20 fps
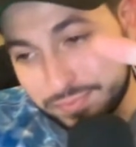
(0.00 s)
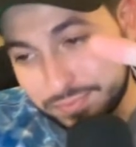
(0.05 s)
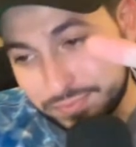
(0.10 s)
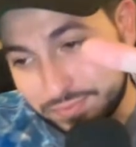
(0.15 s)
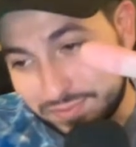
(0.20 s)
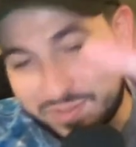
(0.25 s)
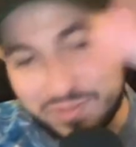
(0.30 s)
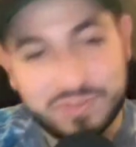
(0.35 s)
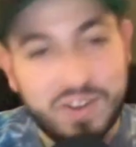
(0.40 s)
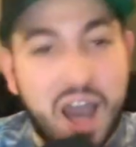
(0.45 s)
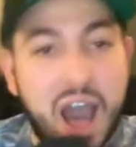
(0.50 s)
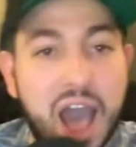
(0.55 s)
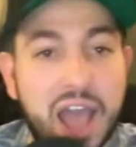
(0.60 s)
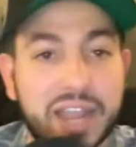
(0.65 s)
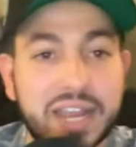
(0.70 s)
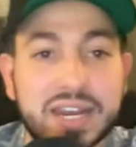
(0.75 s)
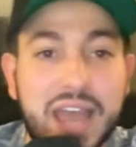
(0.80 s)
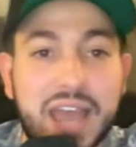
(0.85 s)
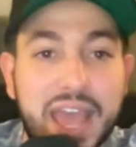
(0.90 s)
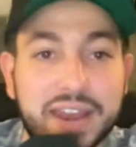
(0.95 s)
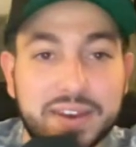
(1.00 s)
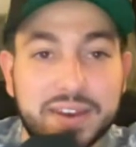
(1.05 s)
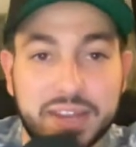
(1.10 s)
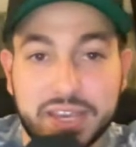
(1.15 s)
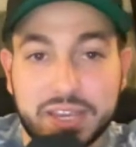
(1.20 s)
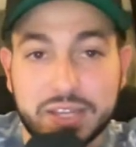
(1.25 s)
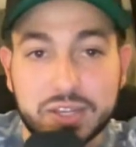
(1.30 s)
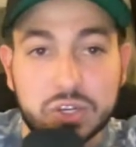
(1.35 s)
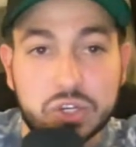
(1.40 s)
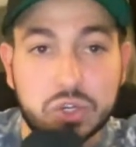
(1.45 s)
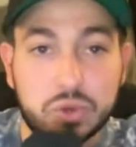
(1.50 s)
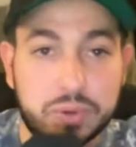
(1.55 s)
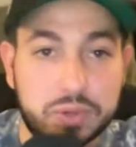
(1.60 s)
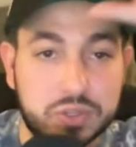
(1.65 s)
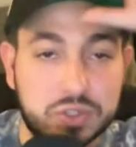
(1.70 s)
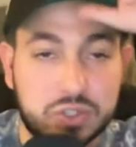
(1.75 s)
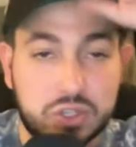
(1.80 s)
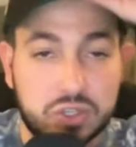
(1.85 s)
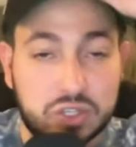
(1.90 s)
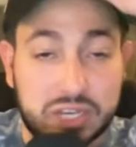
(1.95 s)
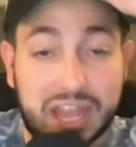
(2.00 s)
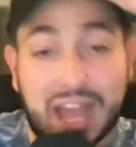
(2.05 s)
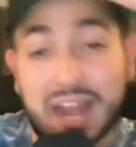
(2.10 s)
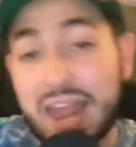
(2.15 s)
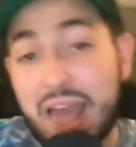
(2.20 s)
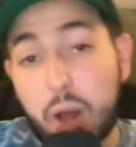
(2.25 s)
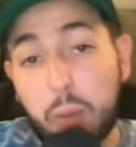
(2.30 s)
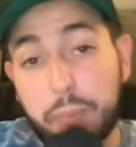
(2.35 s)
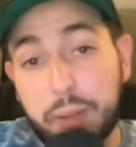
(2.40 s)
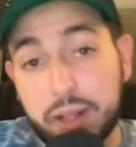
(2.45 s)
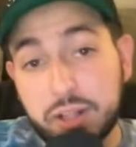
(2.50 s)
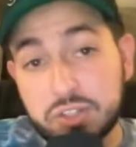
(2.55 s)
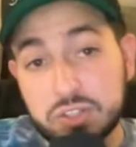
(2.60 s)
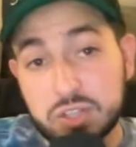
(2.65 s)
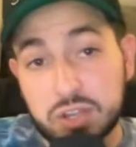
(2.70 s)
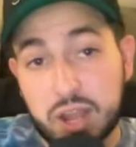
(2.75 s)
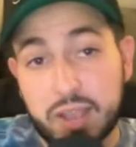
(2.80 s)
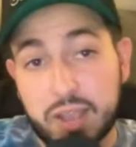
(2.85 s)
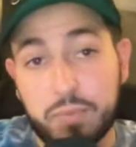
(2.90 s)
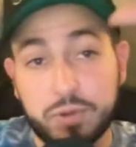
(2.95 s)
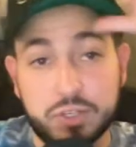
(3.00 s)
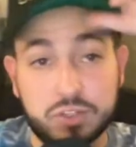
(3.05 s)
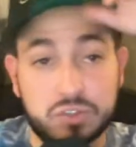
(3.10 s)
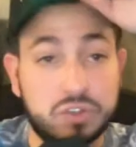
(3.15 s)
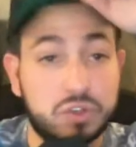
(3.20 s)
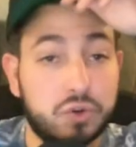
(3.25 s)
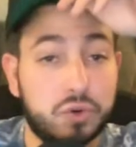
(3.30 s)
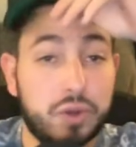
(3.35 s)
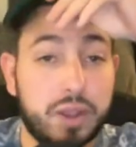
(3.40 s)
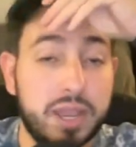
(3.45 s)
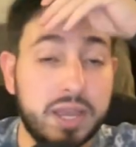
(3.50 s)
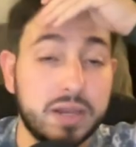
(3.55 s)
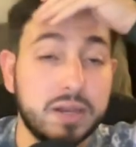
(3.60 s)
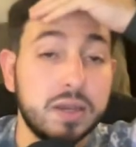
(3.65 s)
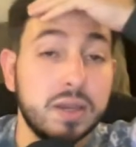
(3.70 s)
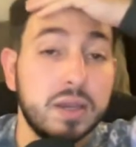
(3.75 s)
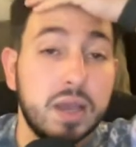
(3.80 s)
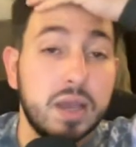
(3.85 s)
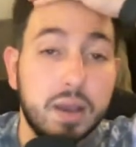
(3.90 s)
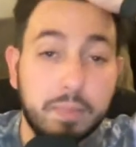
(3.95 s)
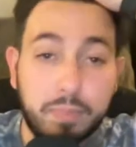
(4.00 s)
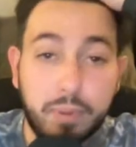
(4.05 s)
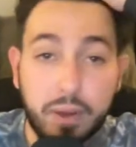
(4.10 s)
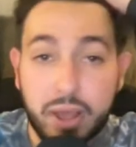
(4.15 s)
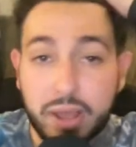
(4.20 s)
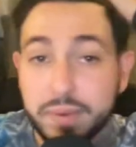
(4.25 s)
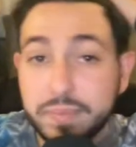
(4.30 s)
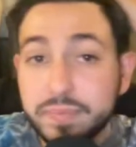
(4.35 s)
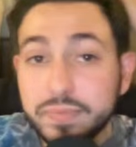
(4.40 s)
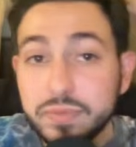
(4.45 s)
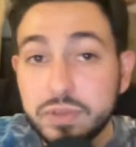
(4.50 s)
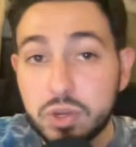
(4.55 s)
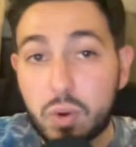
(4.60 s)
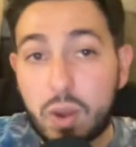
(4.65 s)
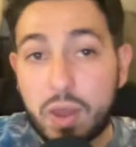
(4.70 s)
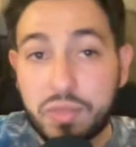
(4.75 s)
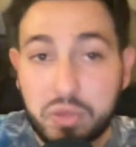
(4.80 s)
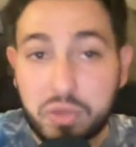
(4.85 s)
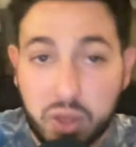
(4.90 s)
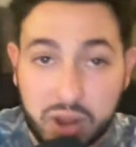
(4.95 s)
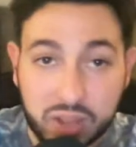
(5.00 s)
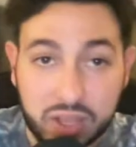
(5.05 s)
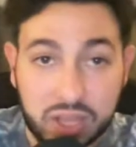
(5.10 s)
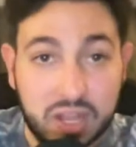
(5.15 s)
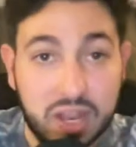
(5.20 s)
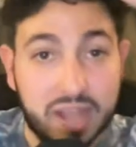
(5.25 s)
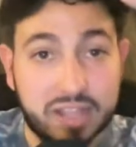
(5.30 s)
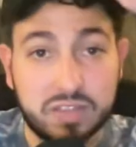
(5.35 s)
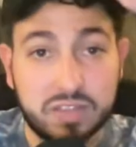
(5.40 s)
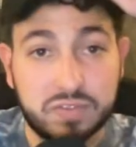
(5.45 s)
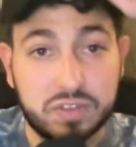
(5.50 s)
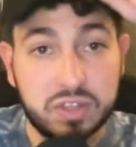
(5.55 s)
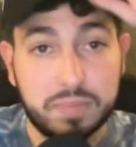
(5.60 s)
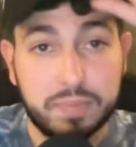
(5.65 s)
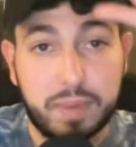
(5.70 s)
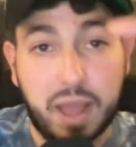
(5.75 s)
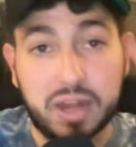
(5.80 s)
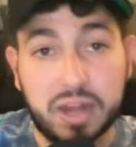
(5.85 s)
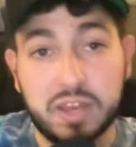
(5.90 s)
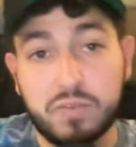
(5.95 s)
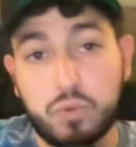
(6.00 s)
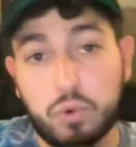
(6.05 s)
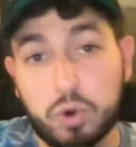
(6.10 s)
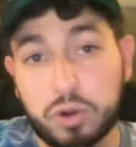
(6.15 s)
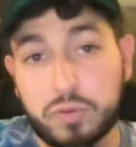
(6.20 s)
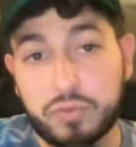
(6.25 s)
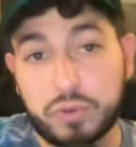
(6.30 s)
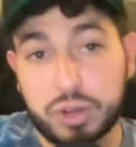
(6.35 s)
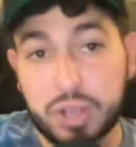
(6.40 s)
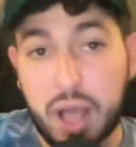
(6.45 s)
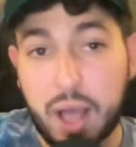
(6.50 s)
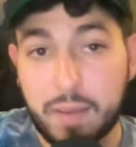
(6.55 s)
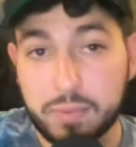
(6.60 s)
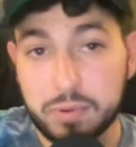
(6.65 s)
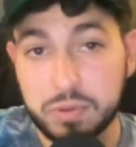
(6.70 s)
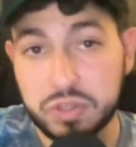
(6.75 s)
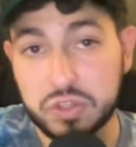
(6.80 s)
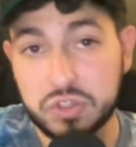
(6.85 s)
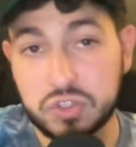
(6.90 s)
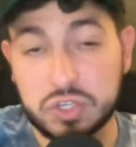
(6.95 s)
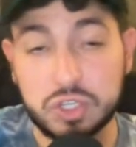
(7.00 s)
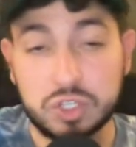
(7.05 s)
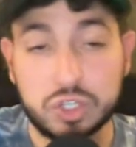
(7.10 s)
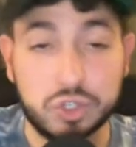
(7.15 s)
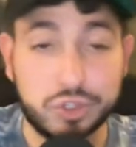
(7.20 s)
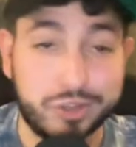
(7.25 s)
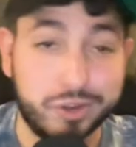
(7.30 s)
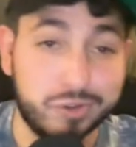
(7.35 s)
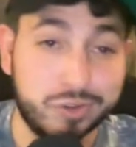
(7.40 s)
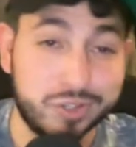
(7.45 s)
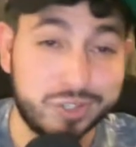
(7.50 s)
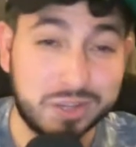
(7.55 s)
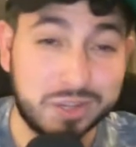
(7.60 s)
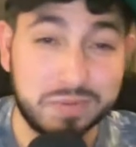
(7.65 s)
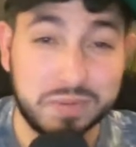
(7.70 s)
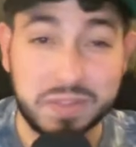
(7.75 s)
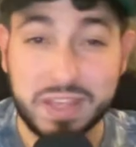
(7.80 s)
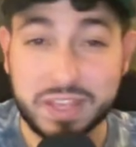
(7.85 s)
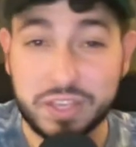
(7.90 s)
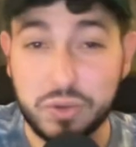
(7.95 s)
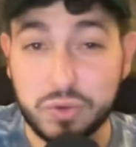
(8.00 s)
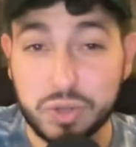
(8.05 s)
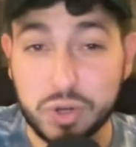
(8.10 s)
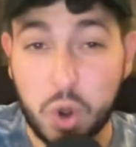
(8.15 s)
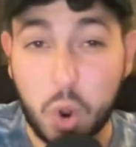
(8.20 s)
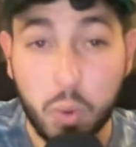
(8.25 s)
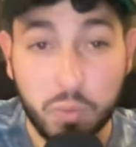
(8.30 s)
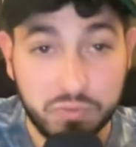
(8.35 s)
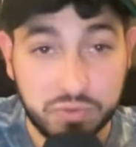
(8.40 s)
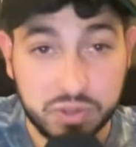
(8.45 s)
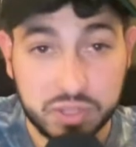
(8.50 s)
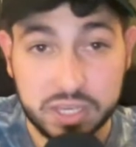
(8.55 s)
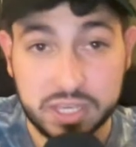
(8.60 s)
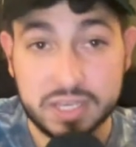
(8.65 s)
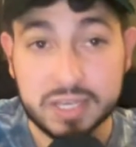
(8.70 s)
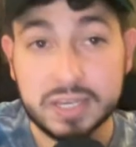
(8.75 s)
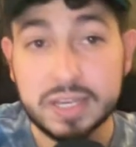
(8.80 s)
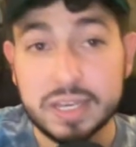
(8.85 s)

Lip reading: fine ending to his season. He got out-pitched tonight, which isn't great. But, I thought collectively the body of work for Gomber this season showed you something that you can hopefully